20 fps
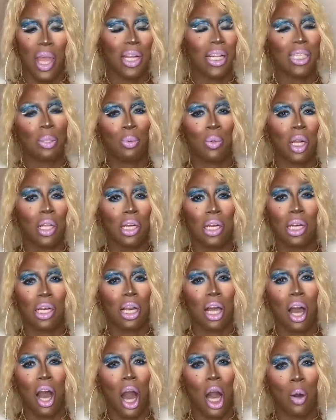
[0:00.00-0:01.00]
they just want to
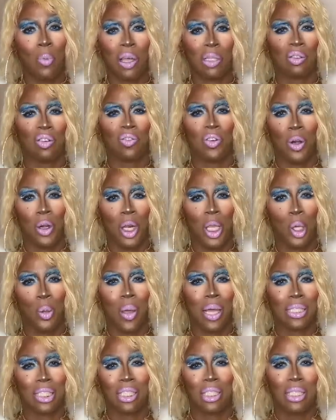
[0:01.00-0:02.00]
always refer to
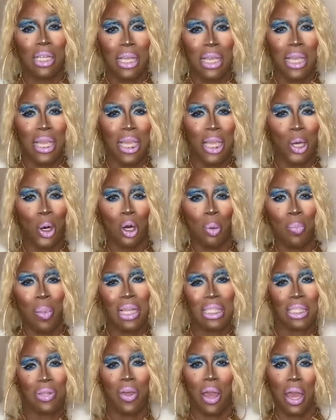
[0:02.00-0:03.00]
you as she or
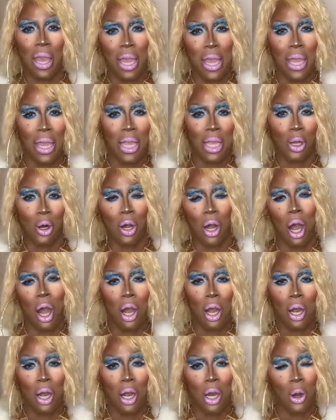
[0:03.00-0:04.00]
Miss Thang or
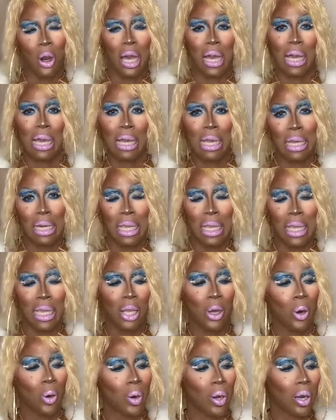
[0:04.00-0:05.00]
her or
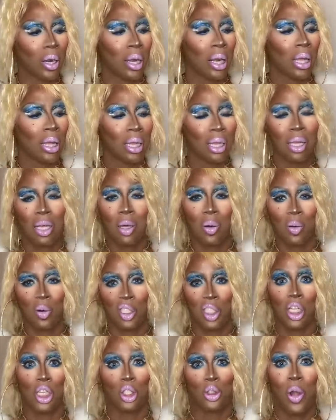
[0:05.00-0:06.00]
honey or
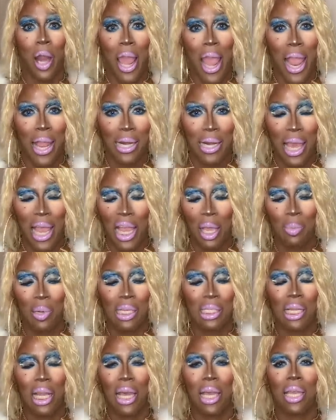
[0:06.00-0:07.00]
your drag name.
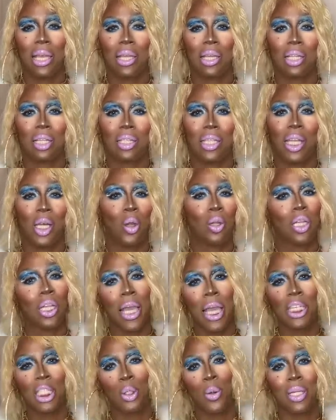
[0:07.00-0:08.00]
And it's like, they don't
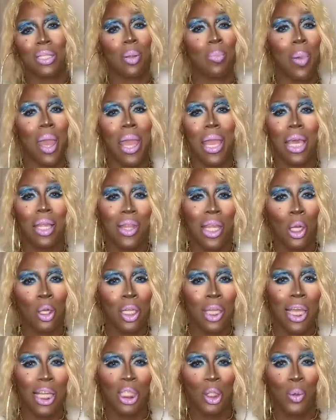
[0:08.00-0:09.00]
look at you as a man. They
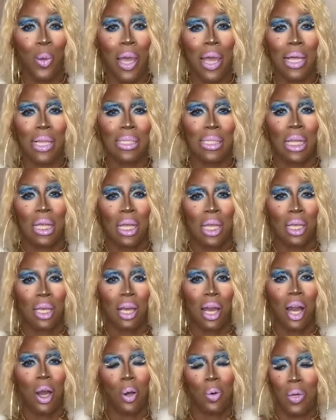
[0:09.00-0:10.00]
don't look at you as,
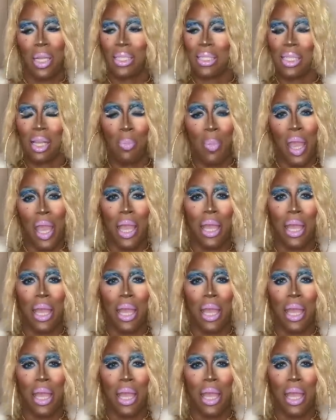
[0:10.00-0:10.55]
oh, this is a